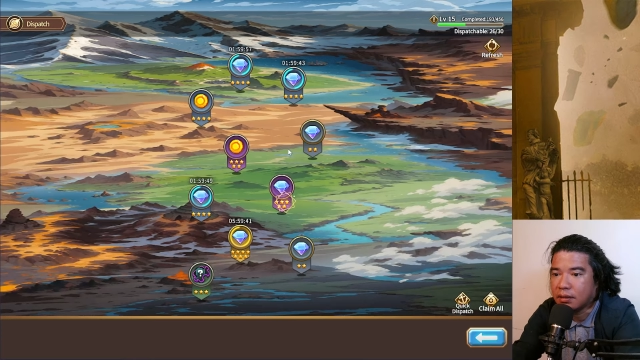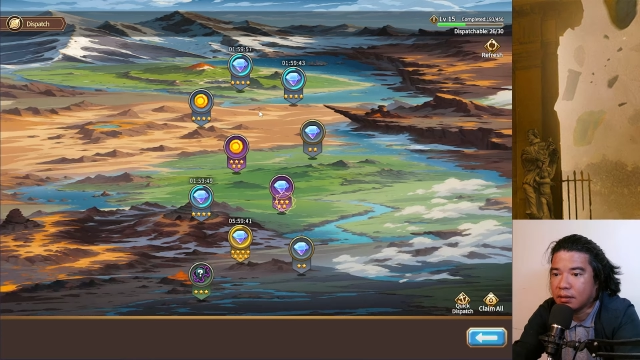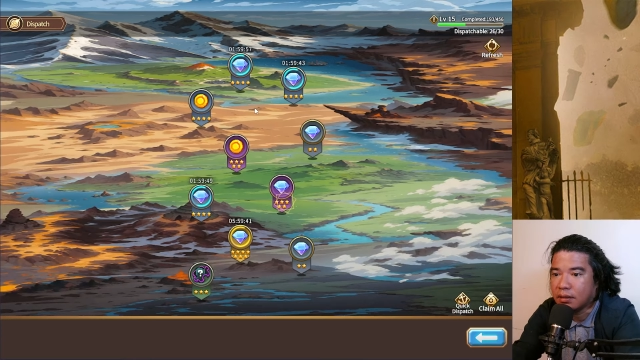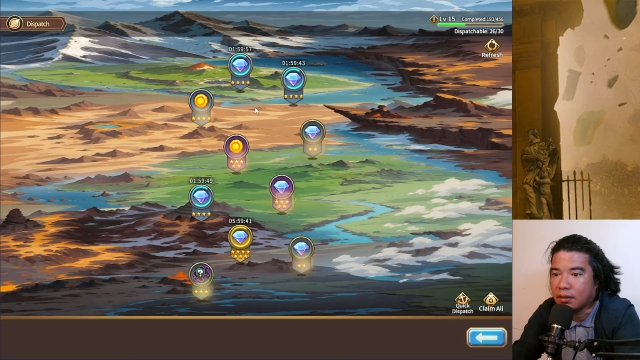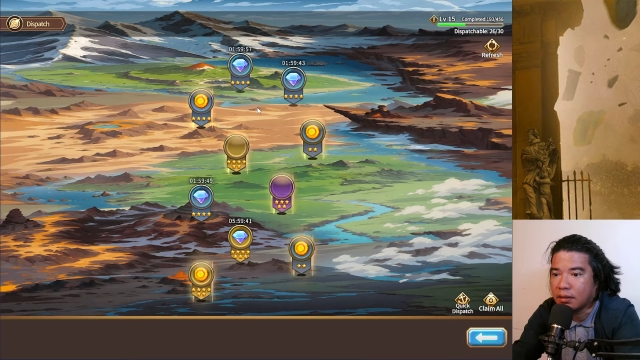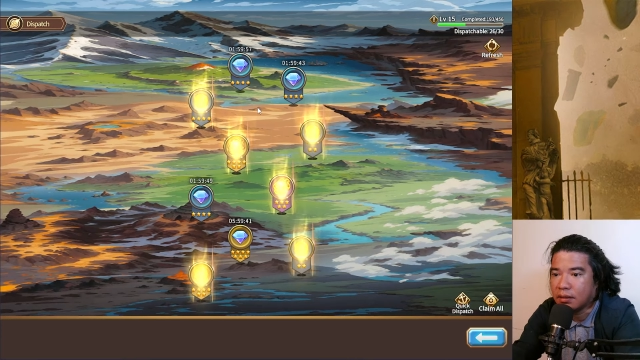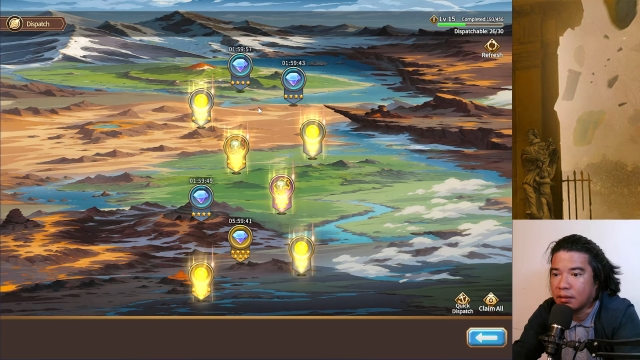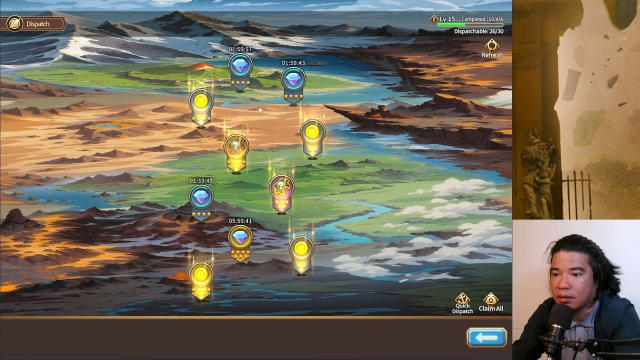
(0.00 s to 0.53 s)

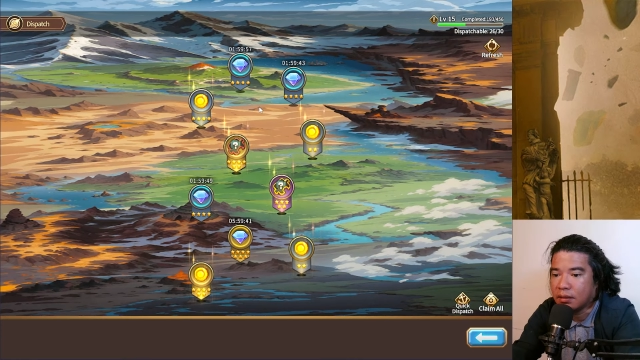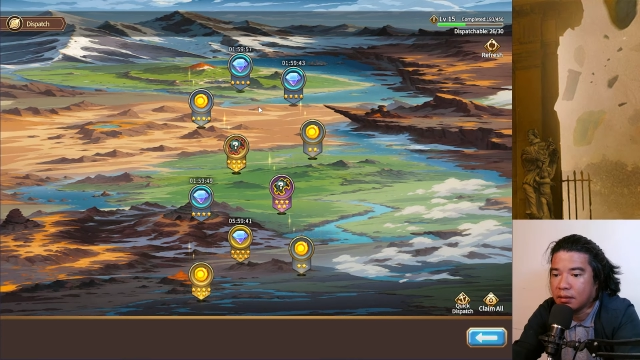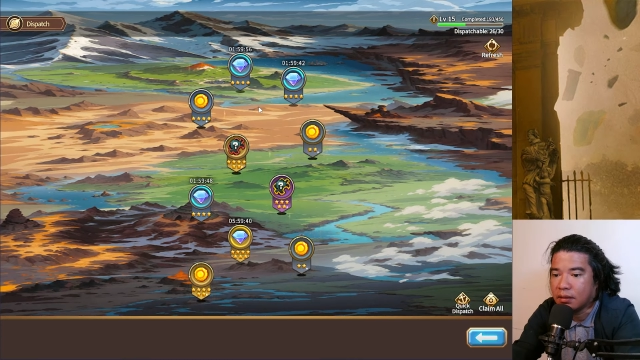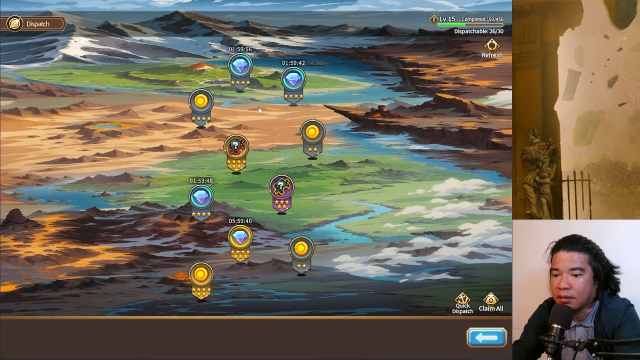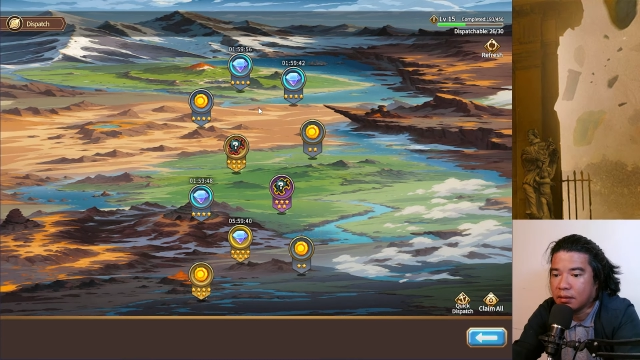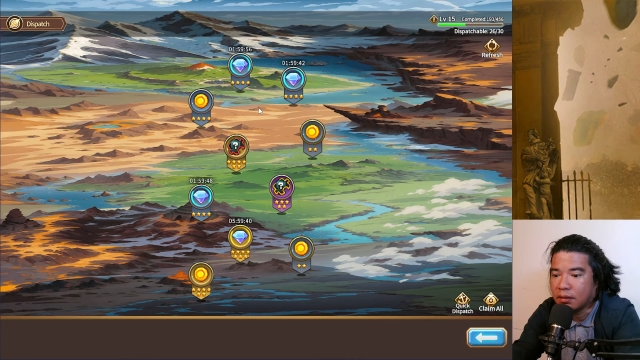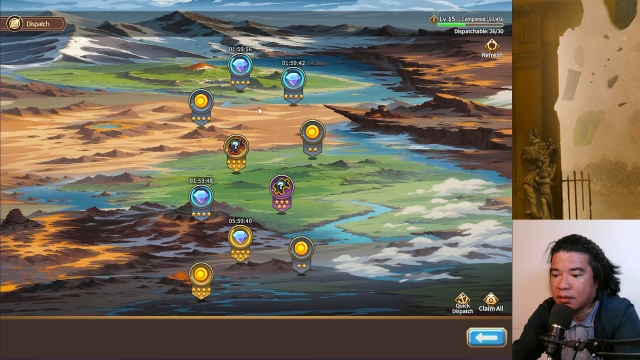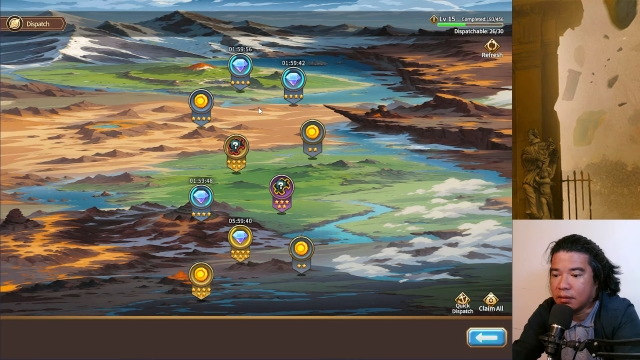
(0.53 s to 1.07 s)

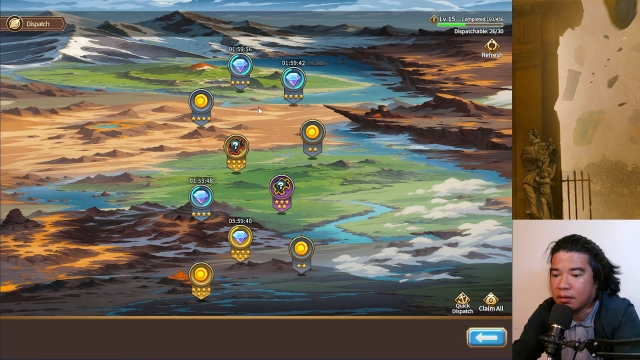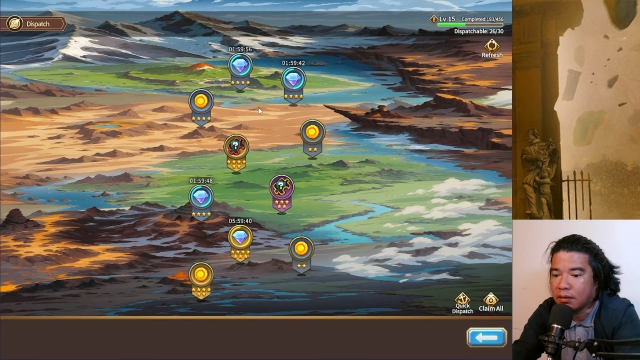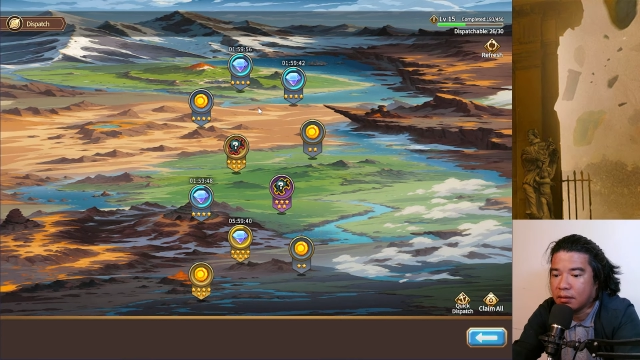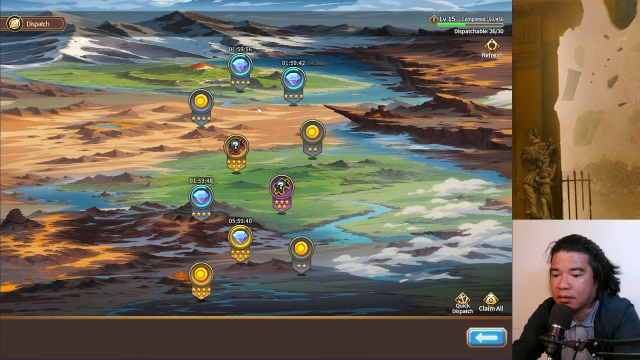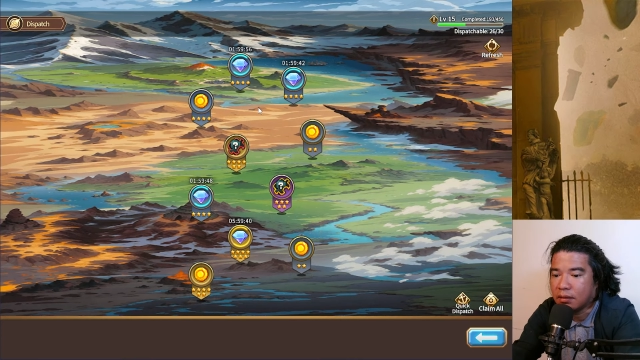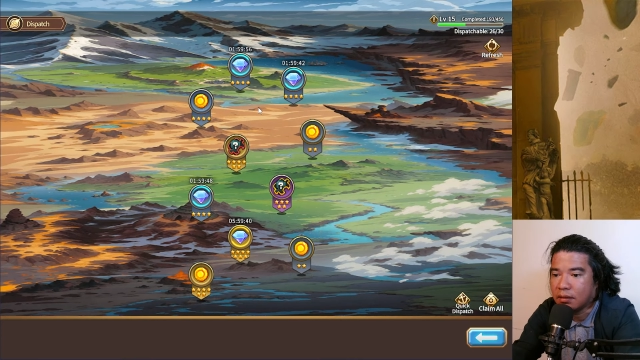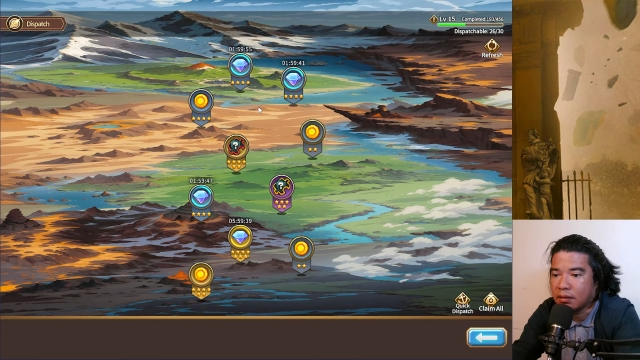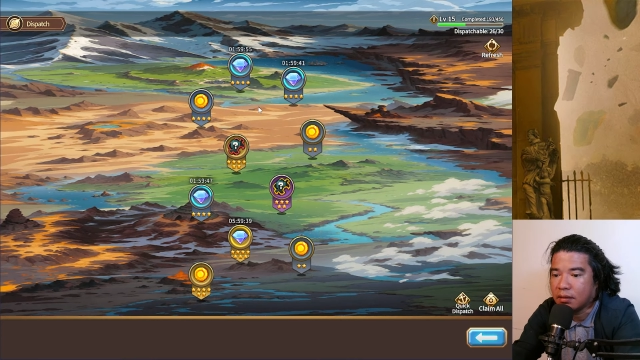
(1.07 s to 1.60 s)

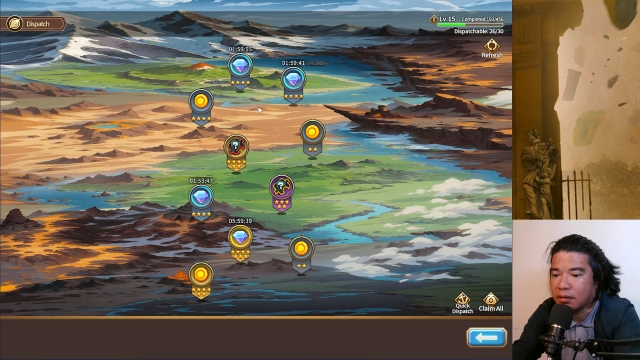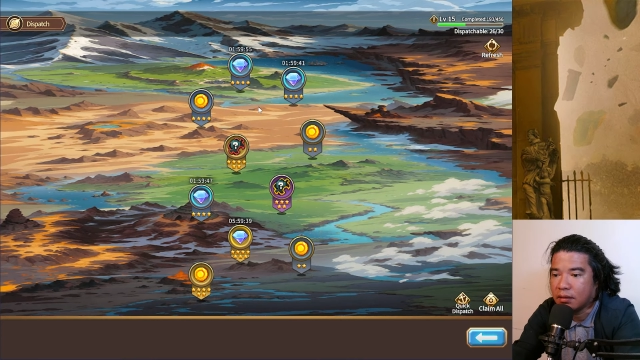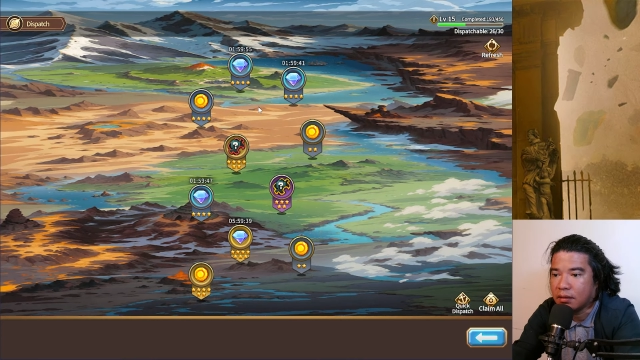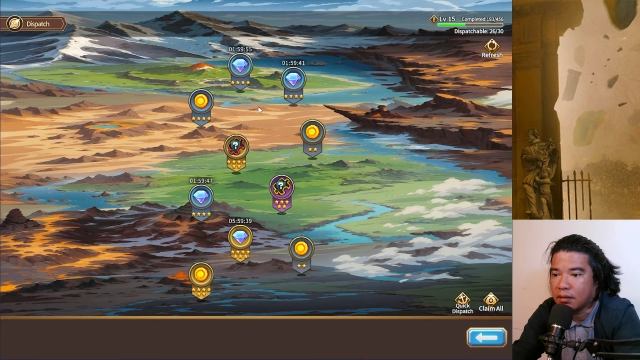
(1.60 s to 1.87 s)
(no one is talking)